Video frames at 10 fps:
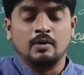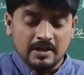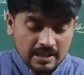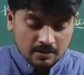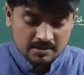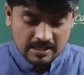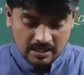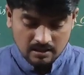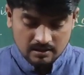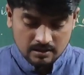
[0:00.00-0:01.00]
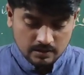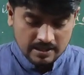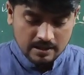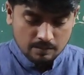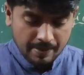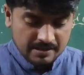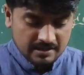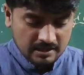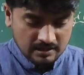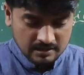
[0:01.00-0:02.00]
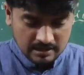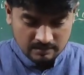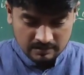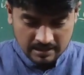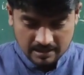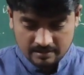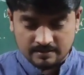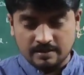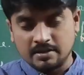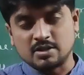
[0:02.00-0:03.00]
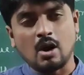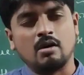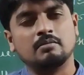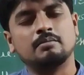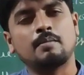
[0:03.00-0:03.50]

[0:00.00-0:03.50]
You will take your scale, you will take your pencil, then you will draw.